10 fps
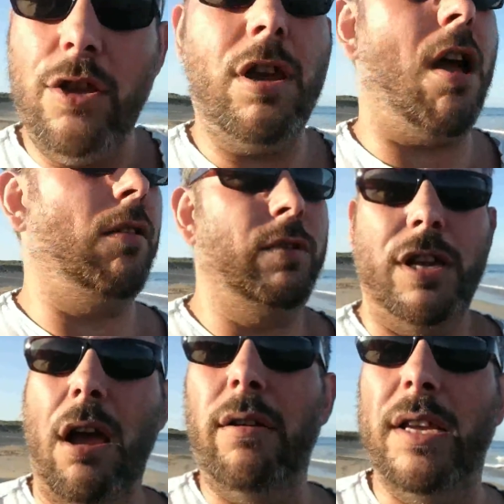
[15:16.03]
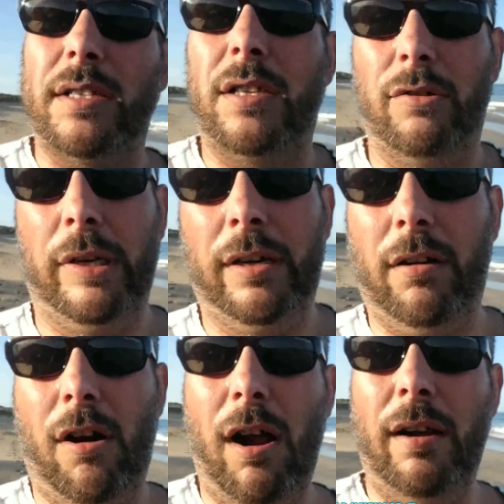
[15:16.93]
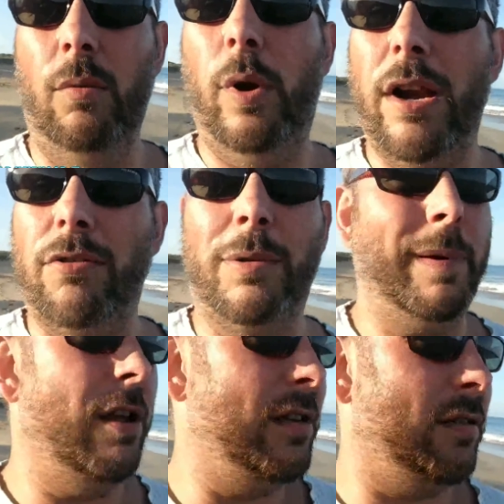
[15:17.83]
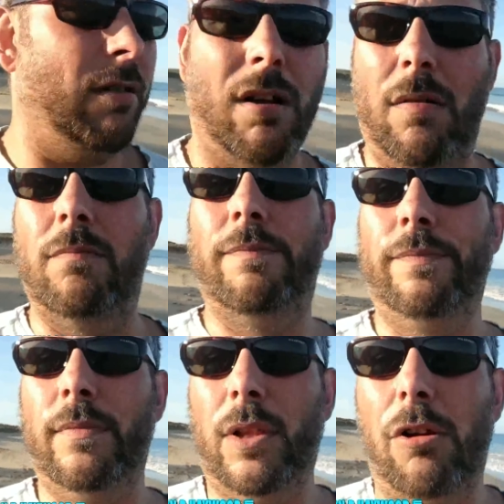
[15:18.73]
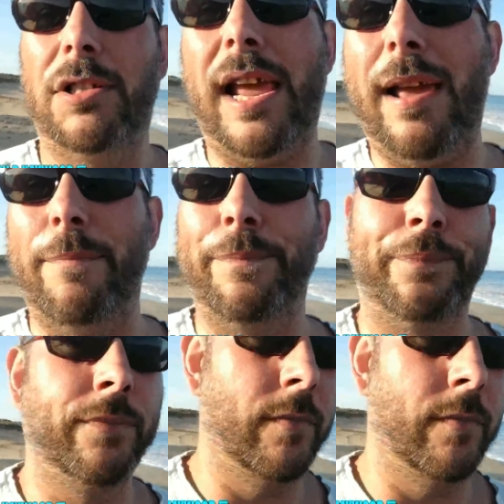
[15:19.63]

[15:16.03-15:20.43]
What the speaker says: You go and listen to it, all right? Weirdentrepreneurs.com, Lawrence Tam.